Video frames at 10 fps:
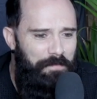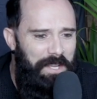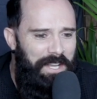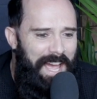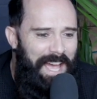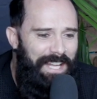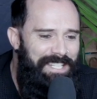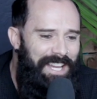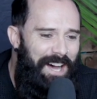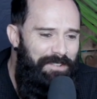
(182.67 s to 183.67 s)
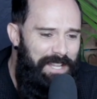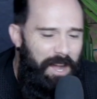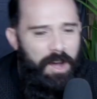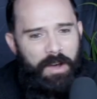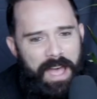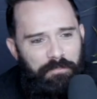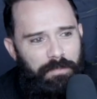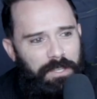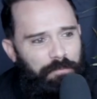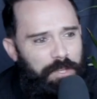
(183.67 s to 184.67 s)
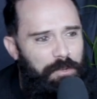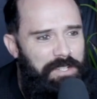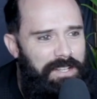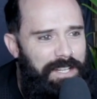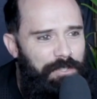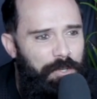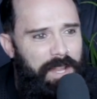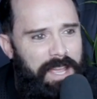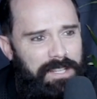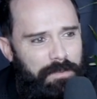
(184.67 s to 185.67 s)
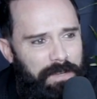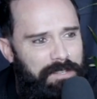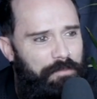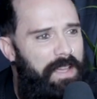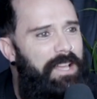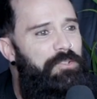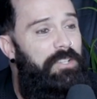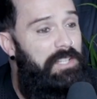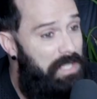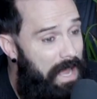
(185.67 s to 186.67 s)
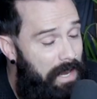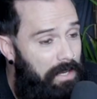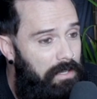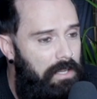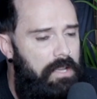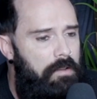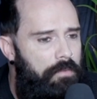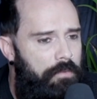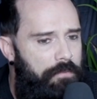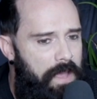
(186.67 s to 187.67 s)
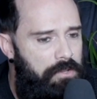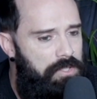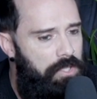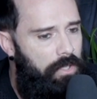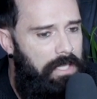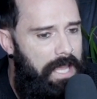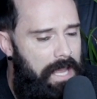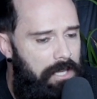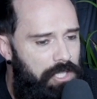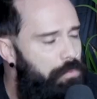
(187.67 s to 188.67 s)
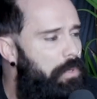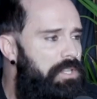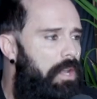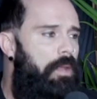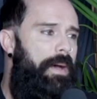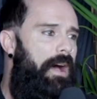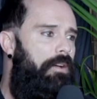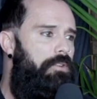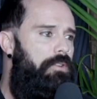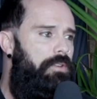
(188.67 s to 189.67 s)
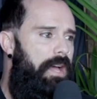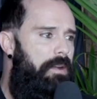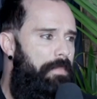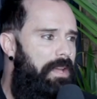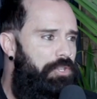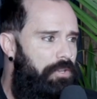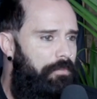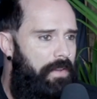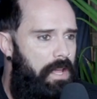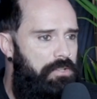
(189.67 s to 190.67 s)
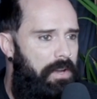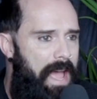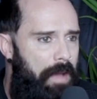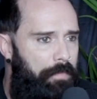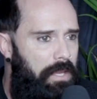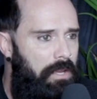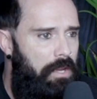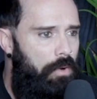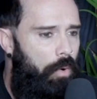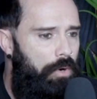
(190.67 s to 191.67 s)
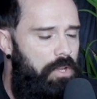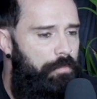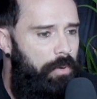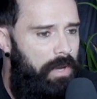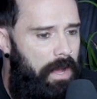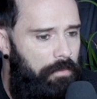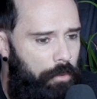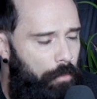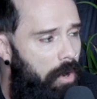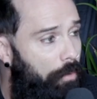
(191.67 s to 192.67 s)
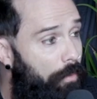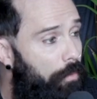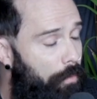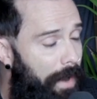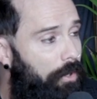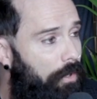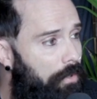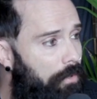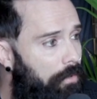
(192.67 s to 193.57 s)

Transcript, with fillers: right. And uh, I was like, oh, half a million views in, in two days. It means the fans are excited. The fans are still engaged. That's what it's all about. You, you got to make sure your fans are happy, or you've put out the wrong record.